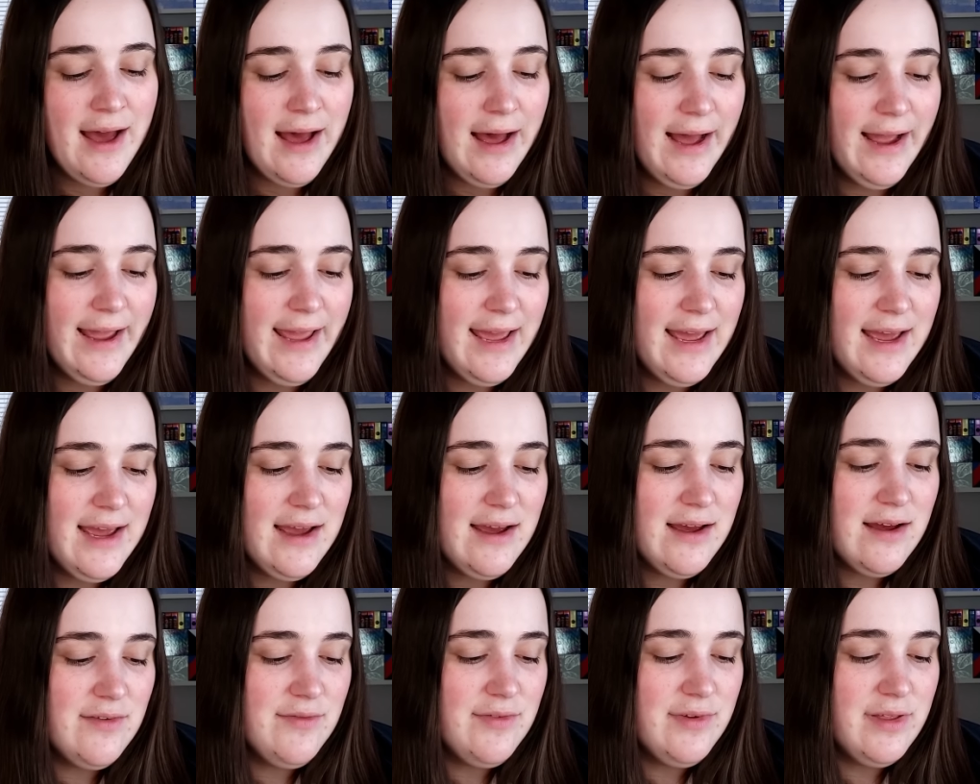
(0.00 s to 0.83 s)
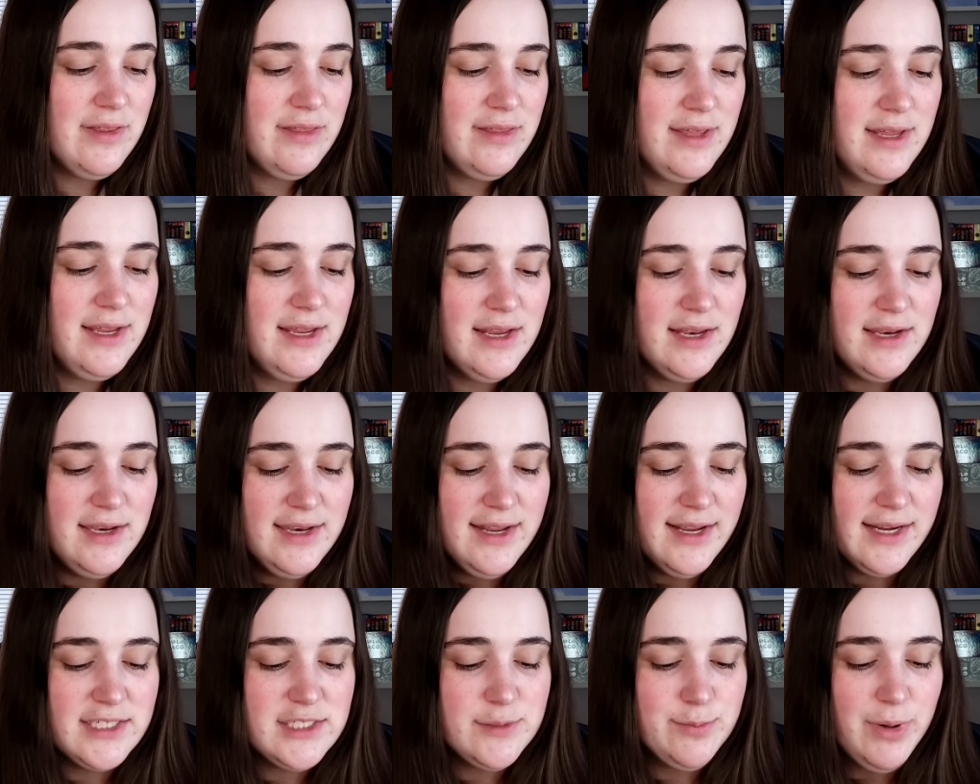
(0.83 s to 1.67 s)
I have the
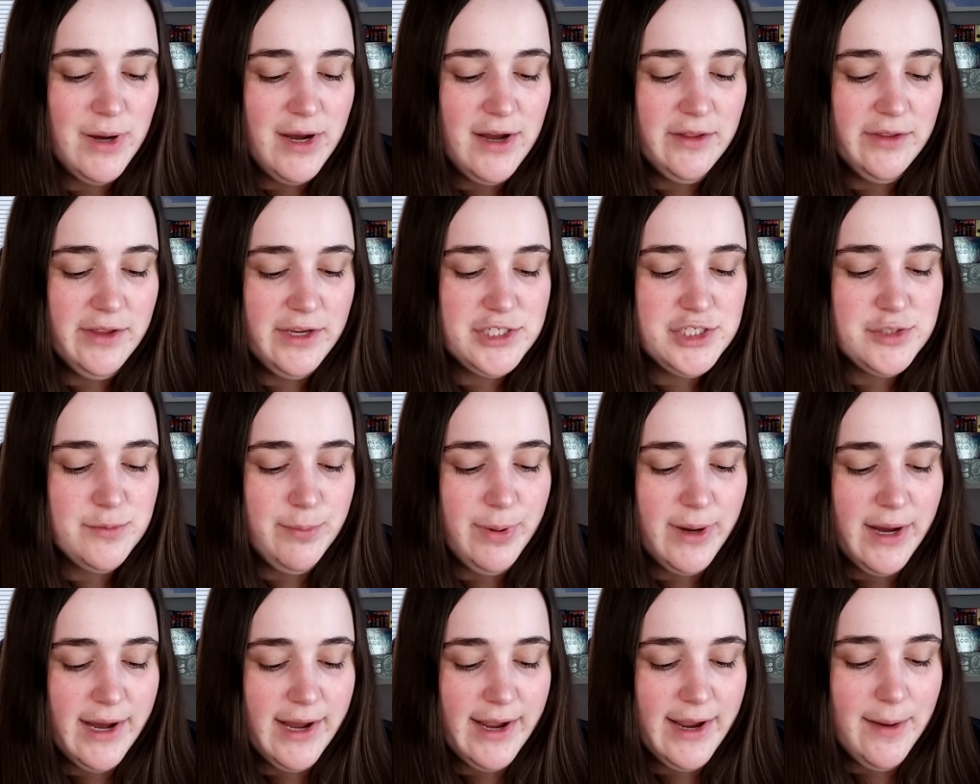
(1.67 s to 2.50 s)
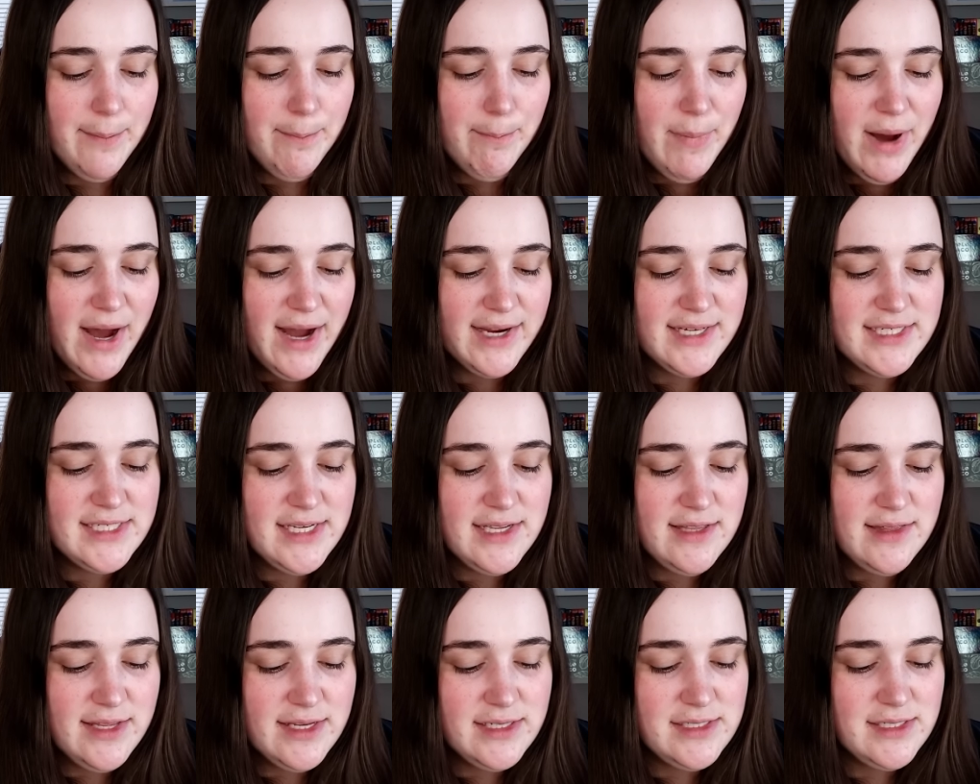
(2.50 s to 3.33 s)
NYX Polish by
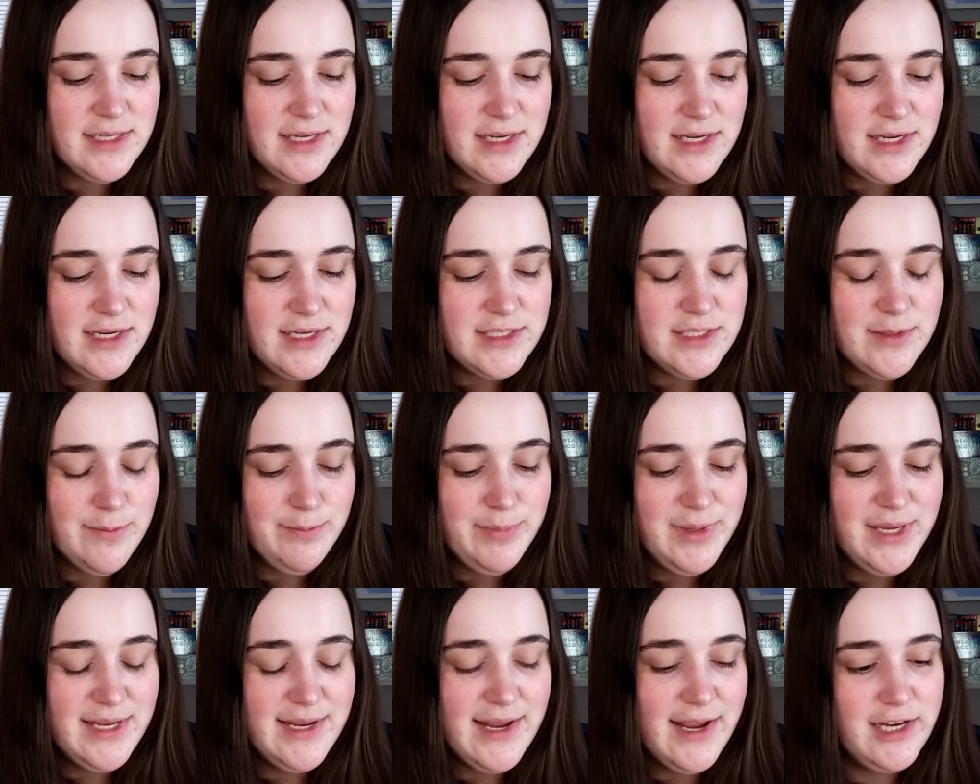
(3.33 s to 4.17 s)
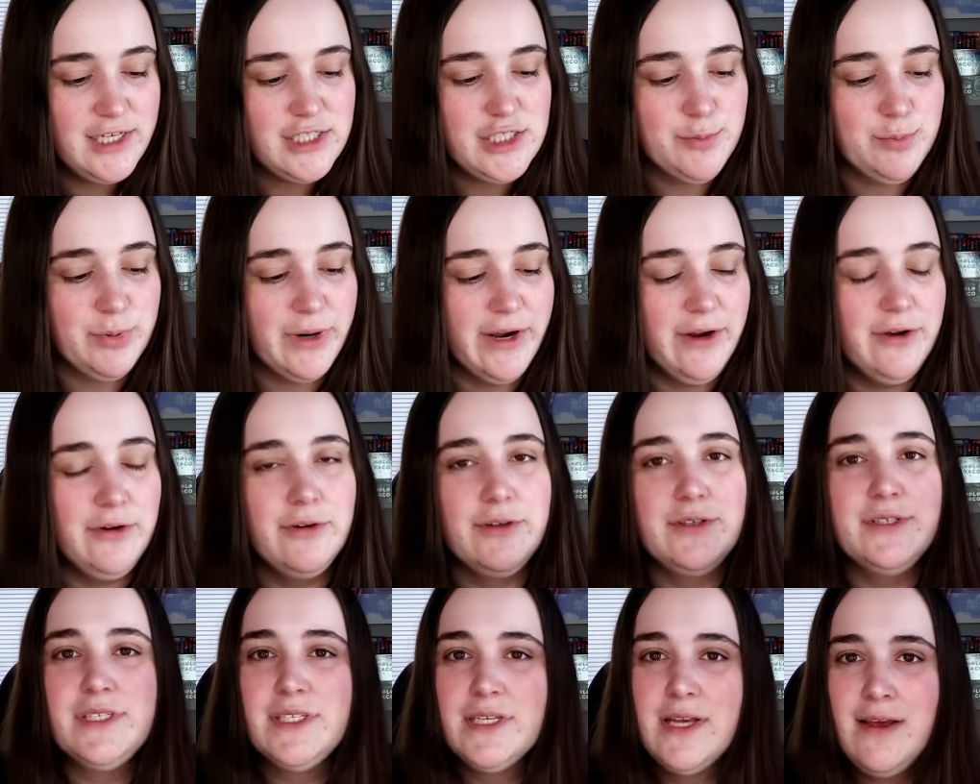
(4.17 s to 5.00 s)
Moxie. This is B-Day
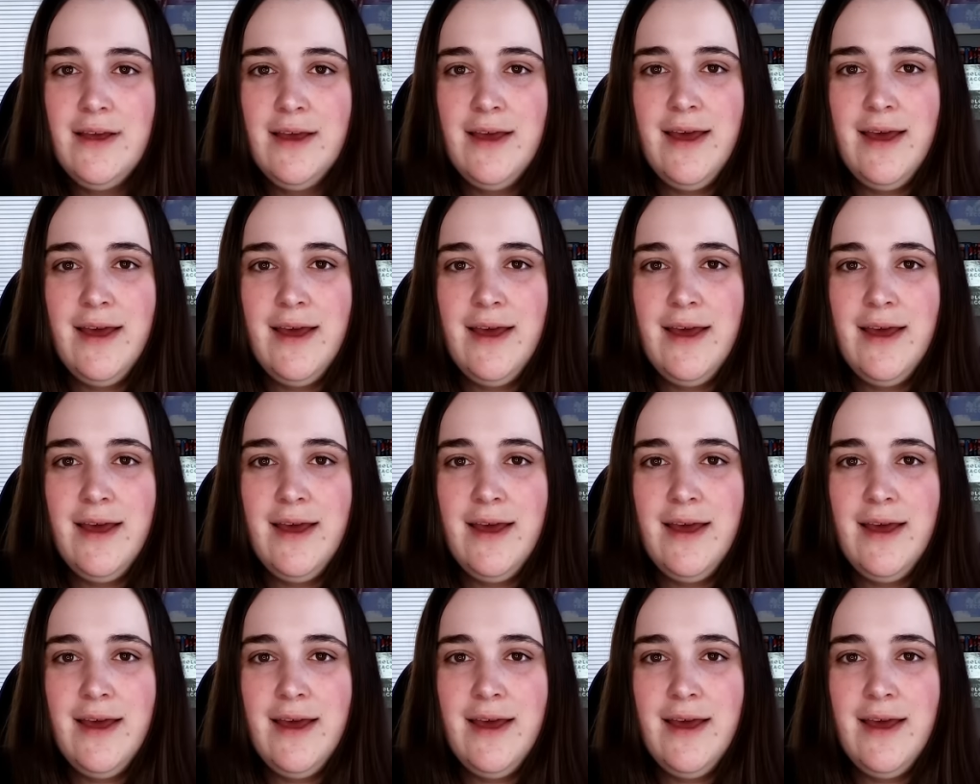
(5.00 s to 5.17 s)
Sprinkles.